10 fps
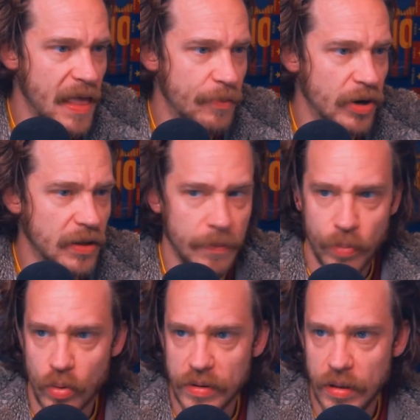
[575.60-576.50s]
Emerick
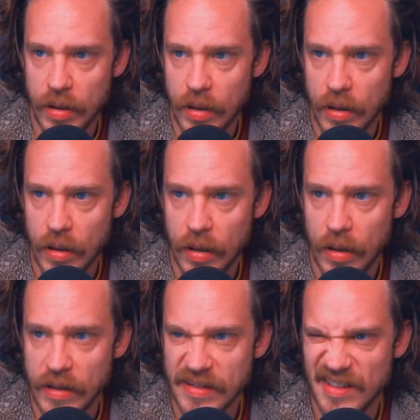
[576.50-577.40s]
Laporte
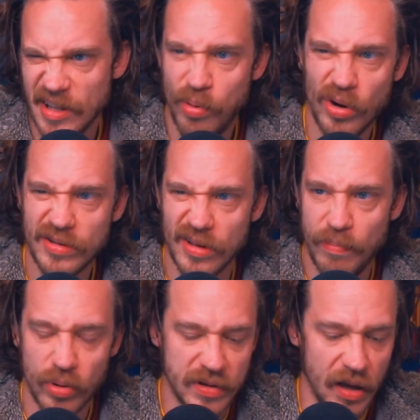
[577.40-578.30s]
or
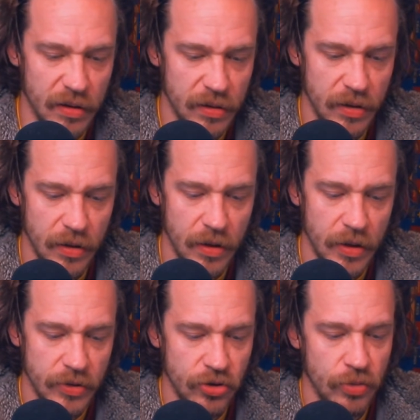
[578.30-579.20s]
Laporta
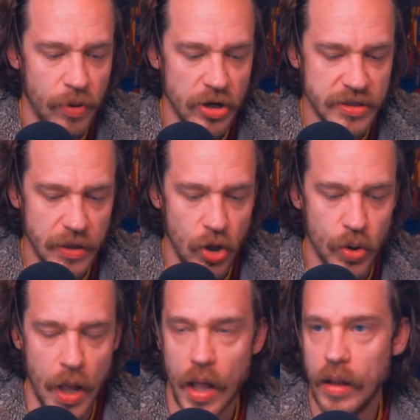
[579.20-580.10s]
to
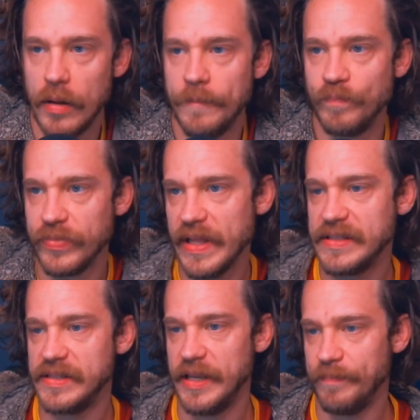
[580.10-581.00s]
Barcelona.
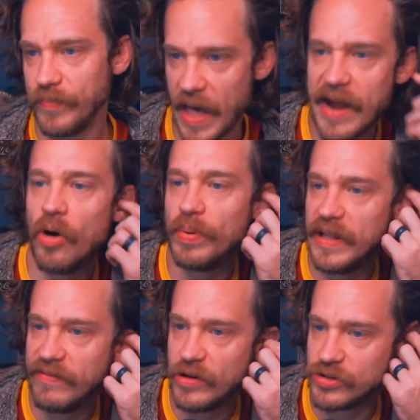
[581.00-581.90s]
Let's see. I don't
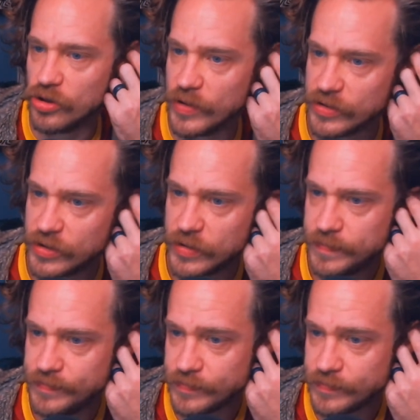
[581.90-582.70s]
believe those rumors.